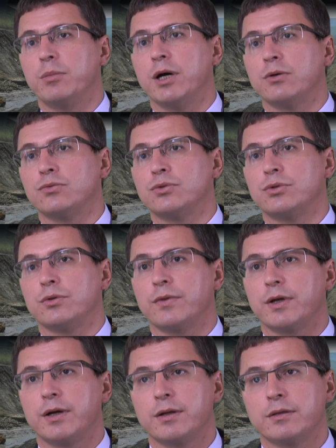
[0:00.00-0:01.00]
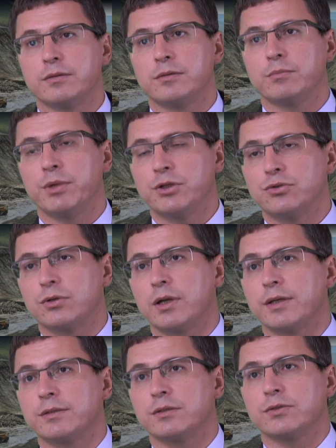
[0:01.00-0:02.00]
boundary of the current bedrock
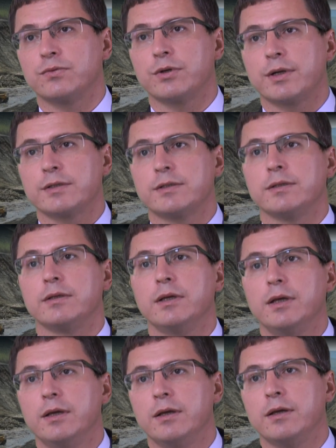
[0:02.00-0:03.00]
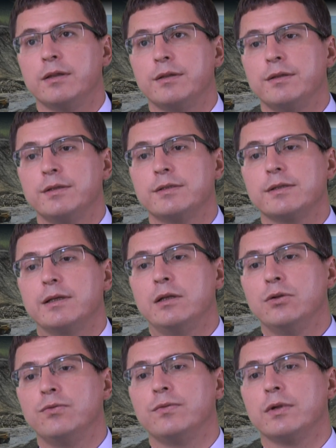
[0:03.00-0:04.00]
license for Krasny. And this
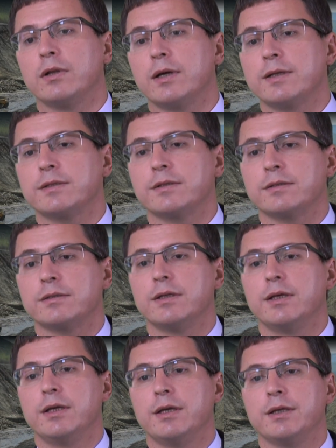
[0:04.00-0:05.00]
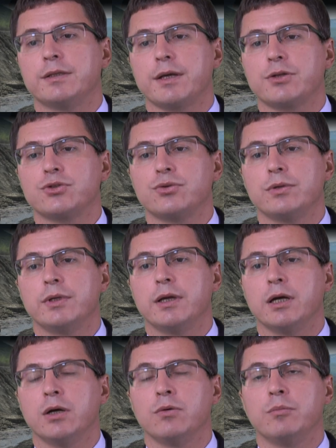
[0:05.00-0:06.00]
alluvial license, it's actually
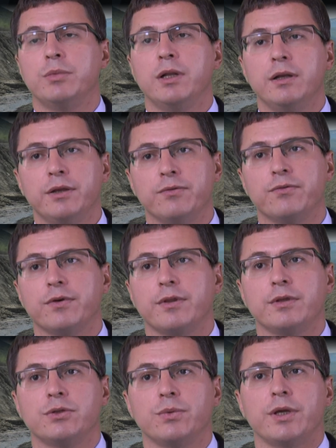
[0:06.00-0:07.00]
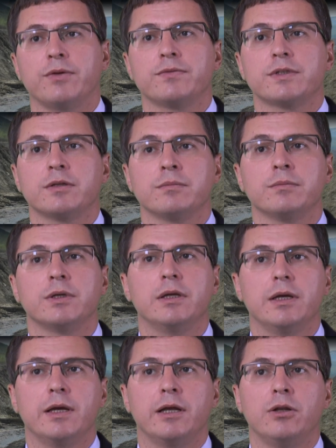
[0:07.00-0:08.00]
our belief that we have some
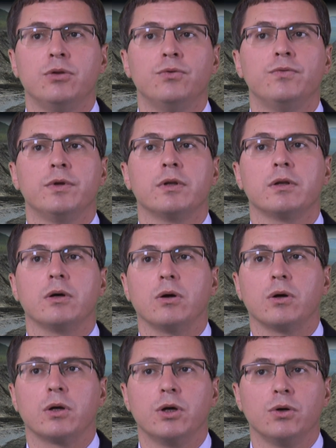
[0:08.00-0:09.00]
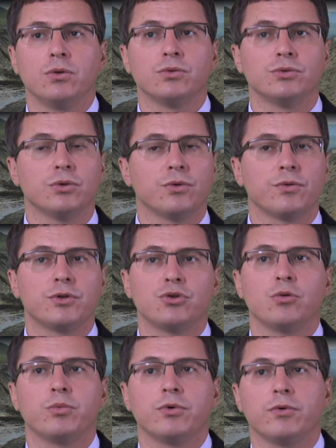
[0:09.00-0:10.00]
alluvial gold on the
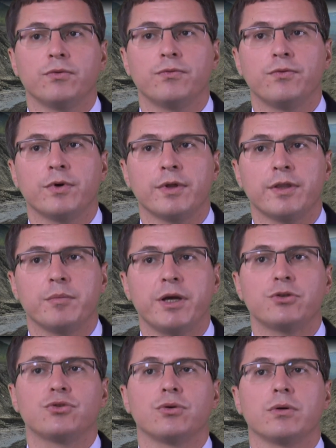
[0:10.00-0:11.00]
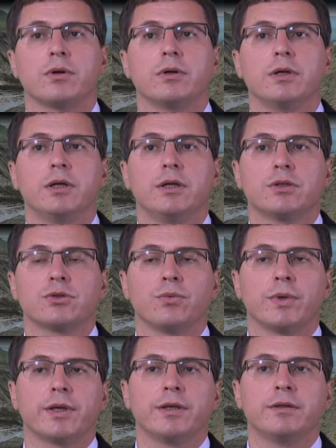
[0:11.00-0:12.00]
top of the bedrock. So
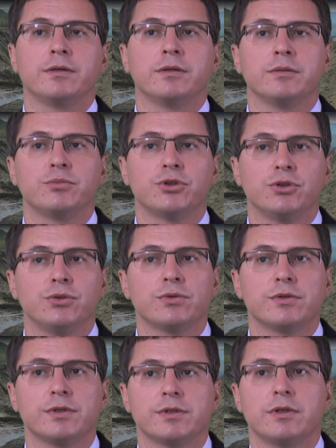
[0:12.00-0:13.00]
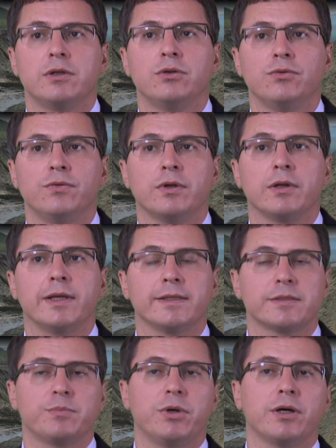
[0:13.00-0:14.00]
we can produce this alluvial
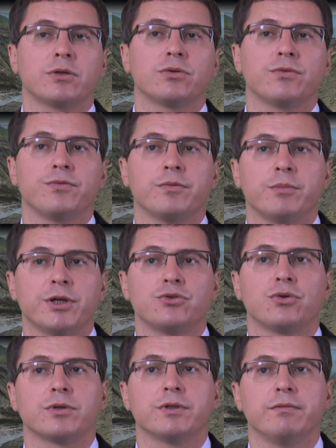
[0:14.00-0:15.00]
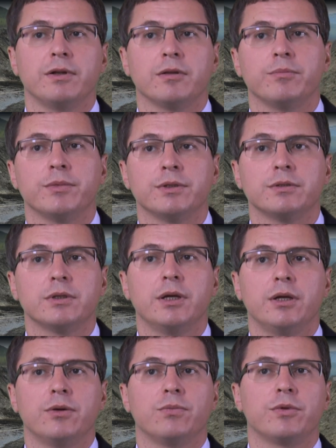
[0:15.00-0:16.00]
as part of bedrock development
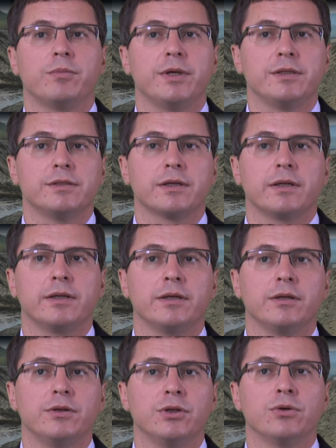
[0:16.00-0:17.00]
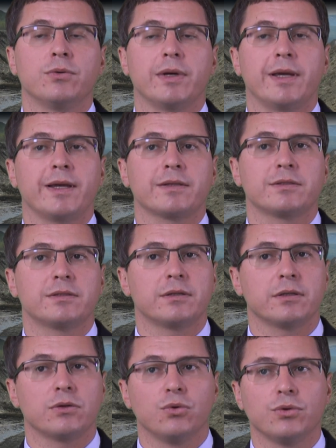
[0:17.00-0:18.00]
with basically no
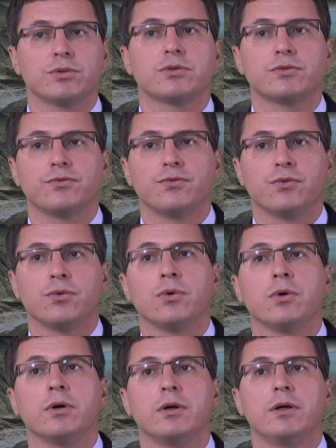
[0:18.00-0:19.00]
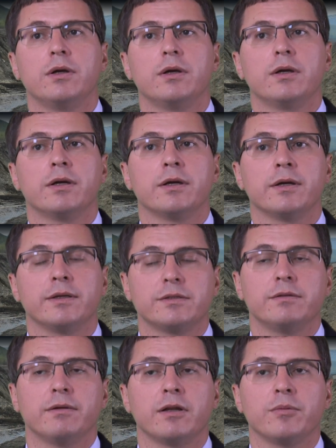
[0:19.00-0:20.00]
extra costs for its
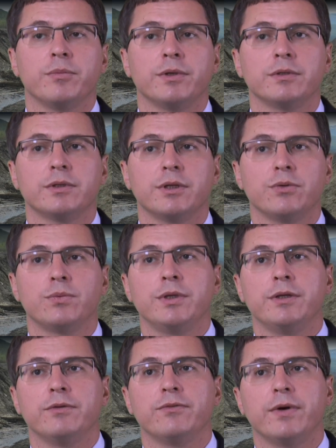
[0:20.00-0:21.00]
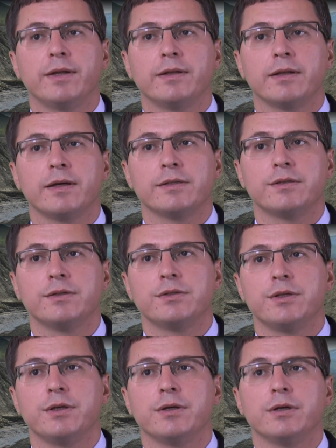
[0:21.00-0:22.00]
development. And we finalized
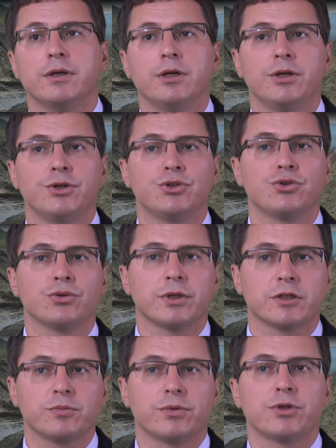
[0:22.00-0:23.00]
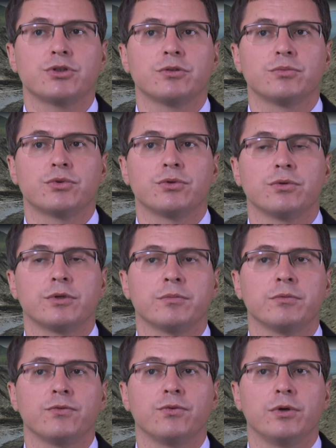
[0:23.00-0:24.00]
this year a short exploration
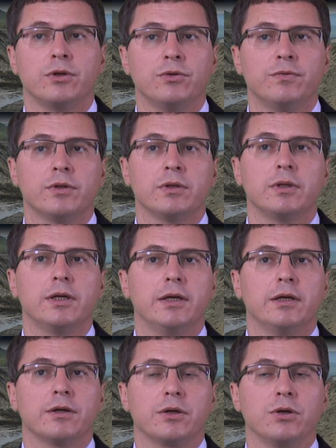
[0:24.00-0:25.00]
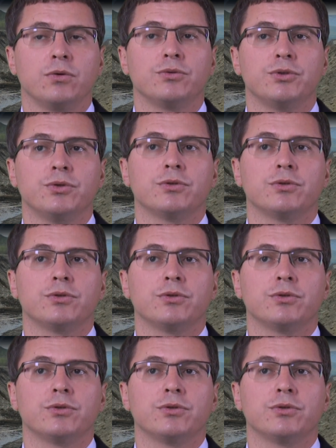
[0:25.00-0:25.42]
program for alluvial gold in